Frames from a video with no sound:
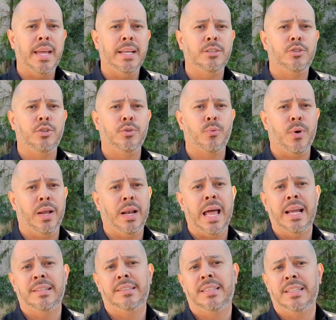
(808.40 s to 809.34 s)
into
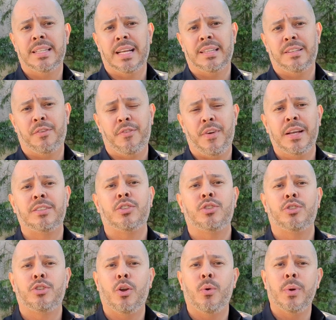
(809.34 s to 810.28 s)
realizing that the
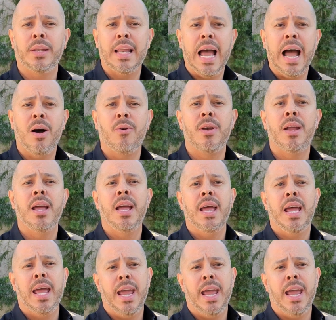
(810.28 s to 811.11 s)
Feds are slowing down